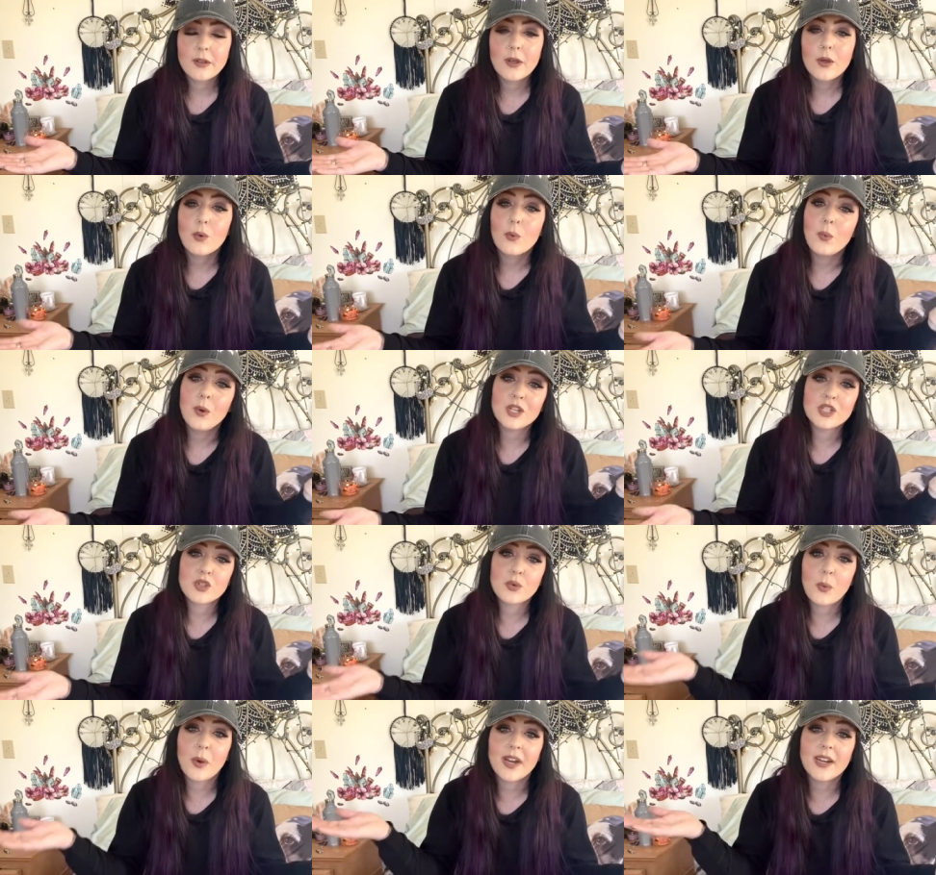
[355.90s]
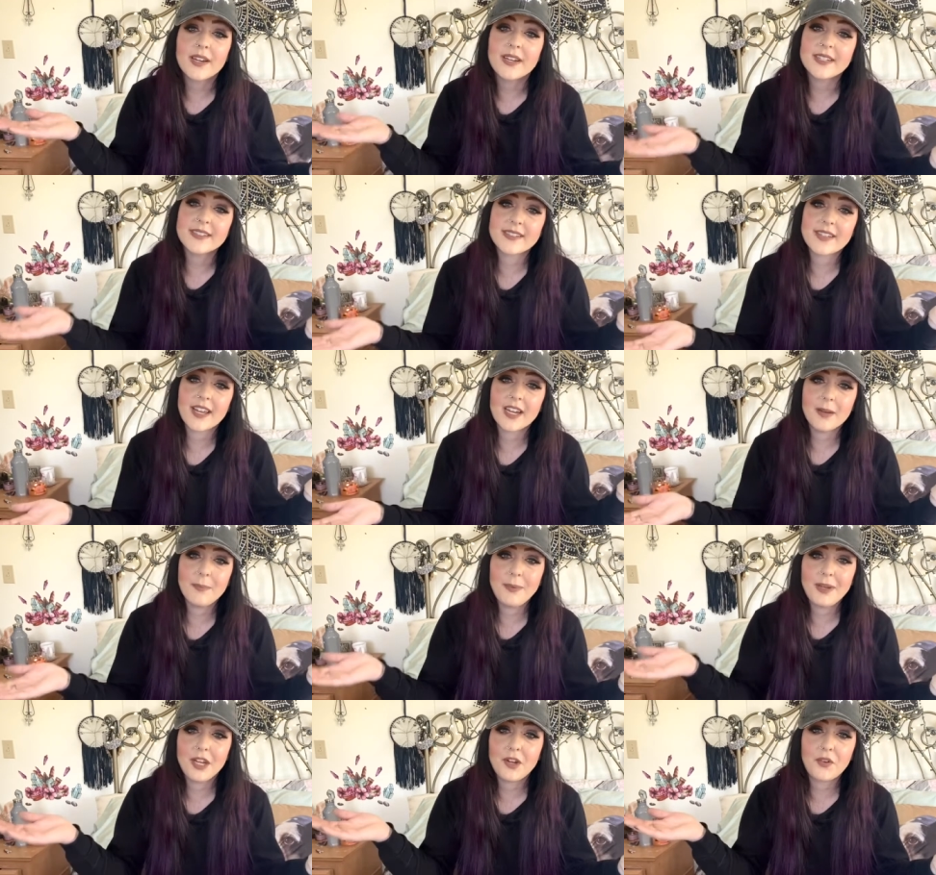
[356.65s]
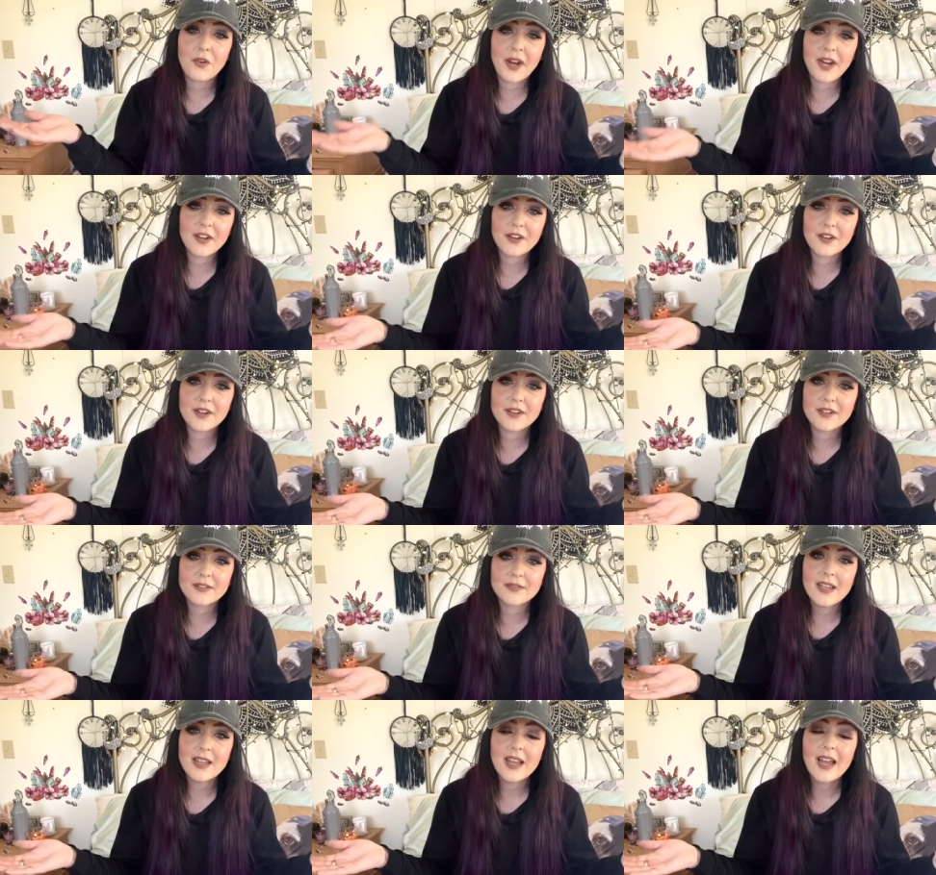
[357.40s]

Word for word: Which one is going to be greater?